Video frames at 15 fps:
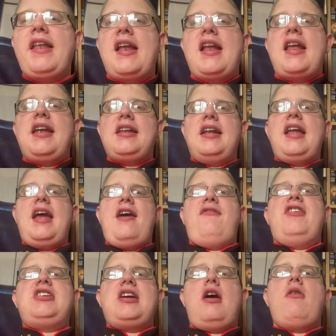And in a later
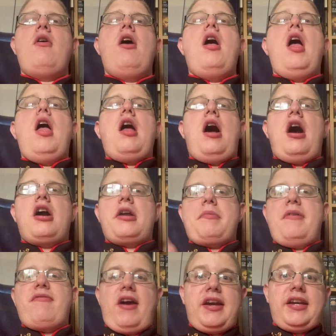video, I'm going
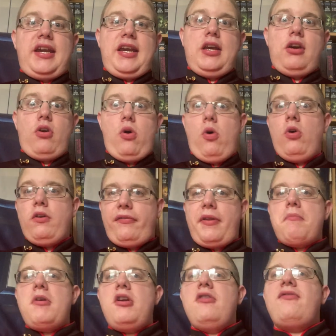to be ranking all of the
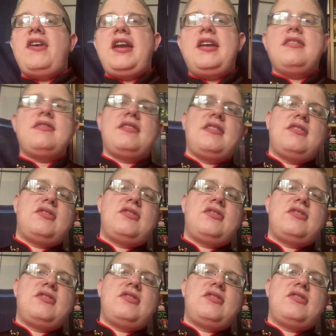movies.